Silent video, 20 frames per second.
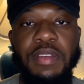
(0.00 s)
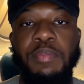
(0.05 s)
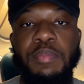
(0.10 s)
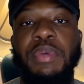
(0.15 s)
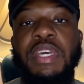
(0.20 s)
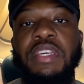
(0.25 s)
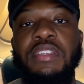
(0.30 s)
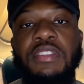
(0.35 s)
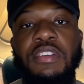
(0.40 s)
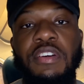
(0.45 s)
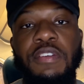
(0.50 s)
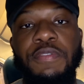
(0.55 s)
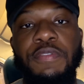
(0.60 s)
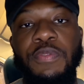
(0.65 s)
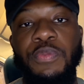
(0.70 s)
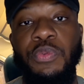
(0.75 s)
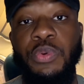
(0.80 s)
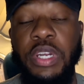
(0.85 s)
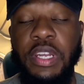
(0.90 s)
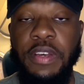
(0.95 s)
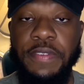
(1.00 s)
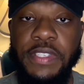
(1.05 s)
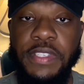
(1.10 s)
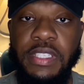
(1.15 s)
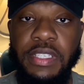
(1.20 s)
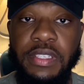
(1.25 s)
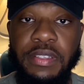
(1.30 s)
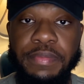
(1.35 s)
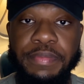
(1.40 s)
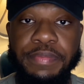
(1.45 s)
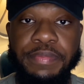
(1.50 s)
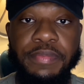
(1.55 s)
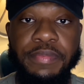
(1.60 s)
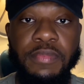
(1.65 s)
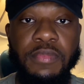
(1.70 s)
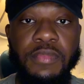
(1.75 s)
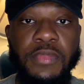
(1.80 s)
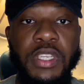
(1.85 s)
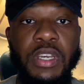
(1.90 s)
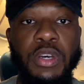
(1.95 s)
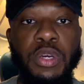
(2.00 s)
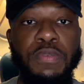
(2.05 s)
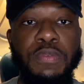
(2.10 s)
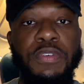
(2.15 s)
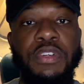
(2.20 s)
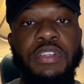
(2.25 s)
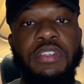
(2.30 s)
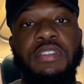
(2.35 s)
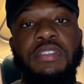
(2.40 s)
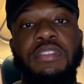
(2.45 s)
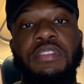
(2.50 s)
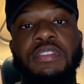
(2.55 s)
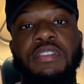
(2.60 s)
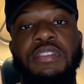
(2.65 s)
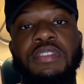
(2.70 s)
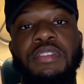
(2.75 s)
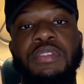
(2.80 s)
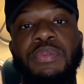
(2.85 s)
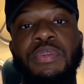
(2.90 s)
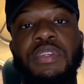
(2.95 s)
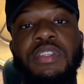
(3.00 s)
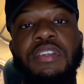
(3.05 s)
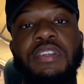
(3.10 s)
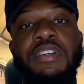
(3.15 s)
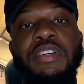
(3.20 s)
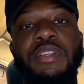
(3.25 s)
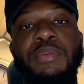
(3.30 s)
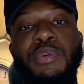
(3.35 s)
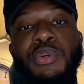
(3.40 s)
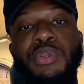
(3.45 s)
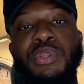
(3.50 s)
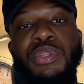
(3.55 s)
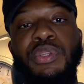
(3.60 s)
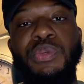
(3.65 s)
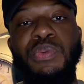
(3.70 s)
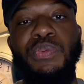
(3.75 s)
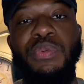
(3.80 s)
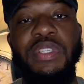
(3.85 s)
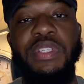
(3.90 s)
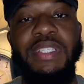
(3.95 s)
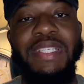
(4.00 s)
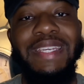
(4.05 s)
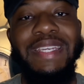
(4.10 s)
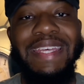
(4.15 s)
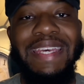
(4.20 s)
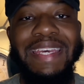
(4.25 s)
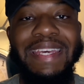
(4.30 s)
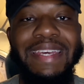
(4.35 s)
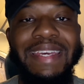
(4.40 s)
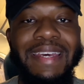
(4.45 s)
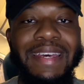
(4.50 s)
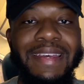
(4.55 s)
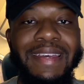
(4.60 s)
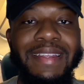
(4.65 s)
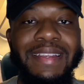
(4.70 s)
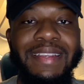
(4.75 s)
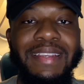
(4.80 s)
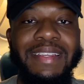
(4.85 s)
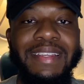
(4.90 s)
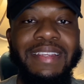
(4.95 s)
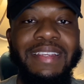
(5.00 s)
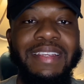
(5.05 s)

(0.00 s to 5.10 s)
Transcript: based off of what I've seen. However, we're talking about the new one today, and